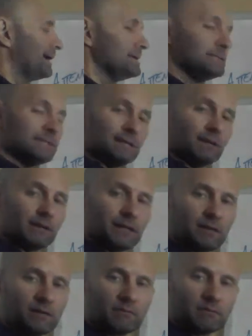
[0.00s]

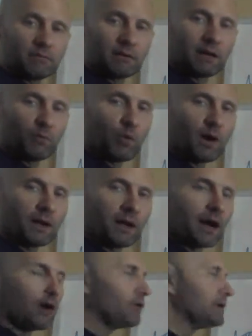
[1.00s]
ideally, I want
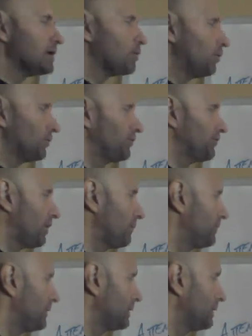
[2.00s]
R equals
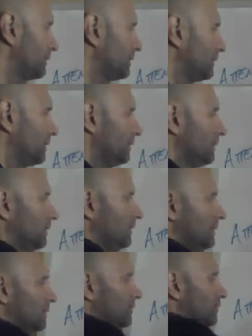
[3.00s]
something.
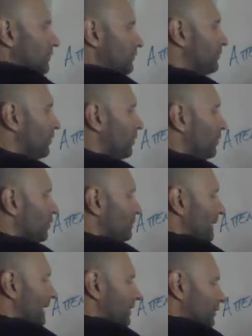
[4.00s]

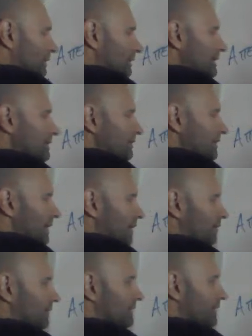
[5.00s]
So I could leave the
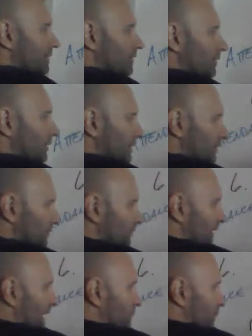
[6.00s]
R here and
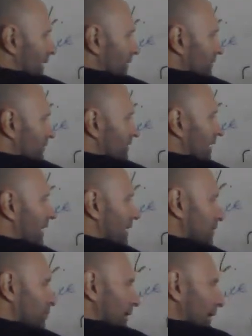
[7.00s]
divide by
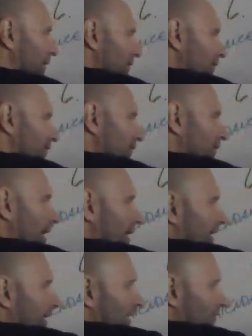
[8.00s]
sine, but on this
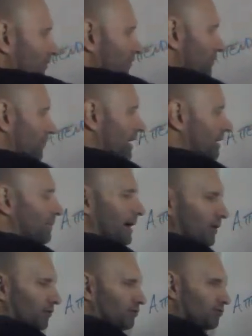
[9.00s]
side, I'd have to divide by
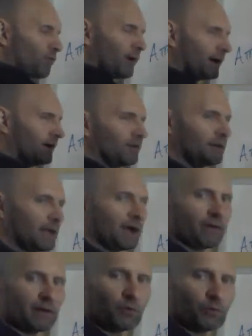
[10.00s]
R squared, and
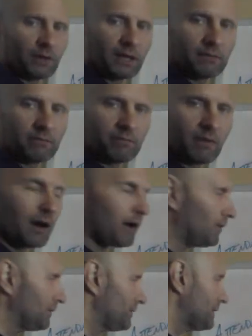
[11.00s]
now I don't get
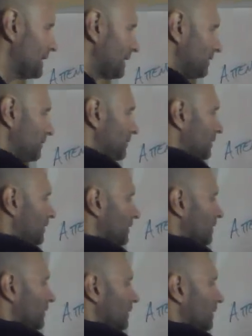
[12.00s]
R at the end.
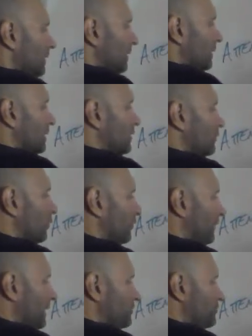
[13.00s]
So
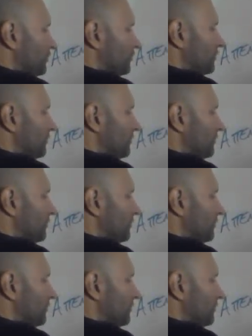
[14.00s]
if I just